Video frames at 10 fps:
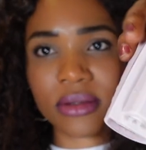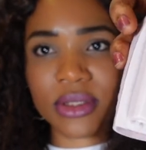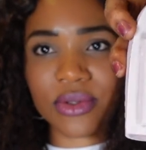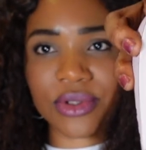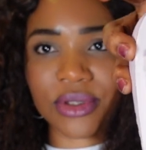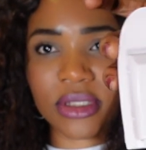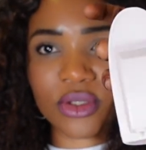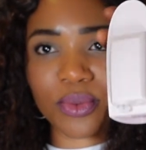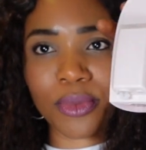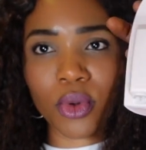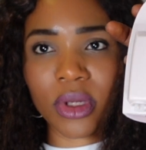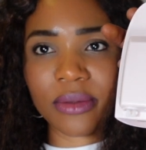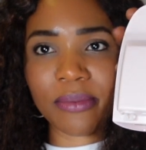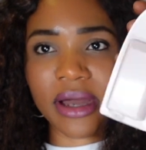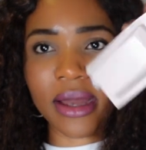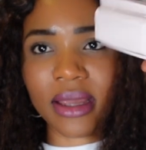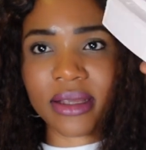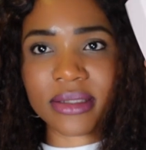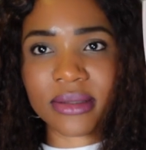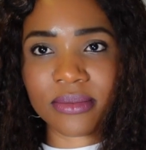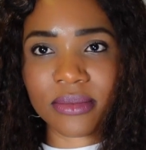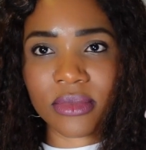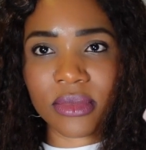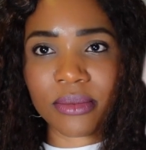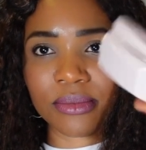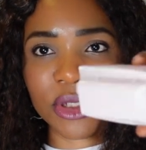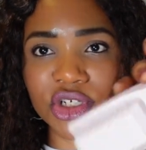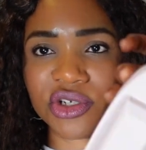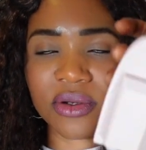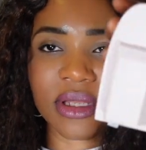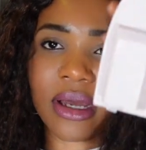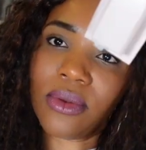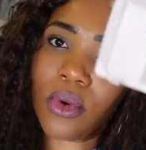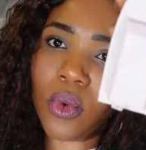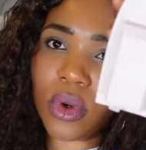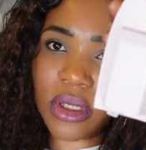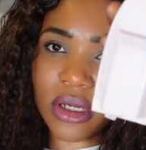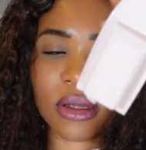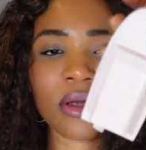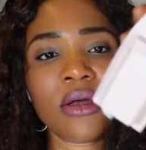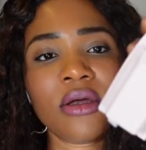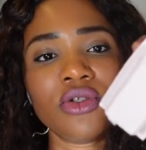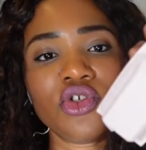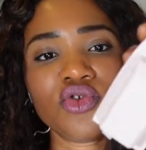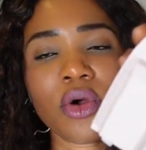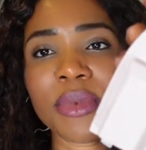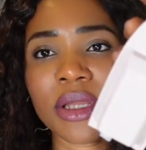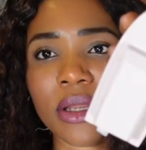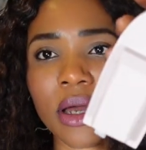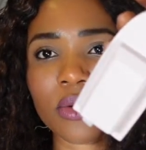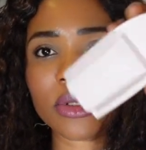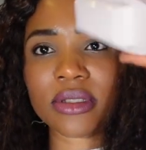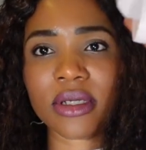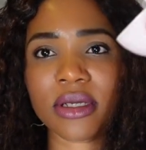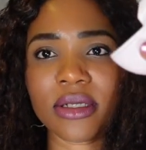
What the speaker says: so you need to pull it back and be sure that no water dropping out.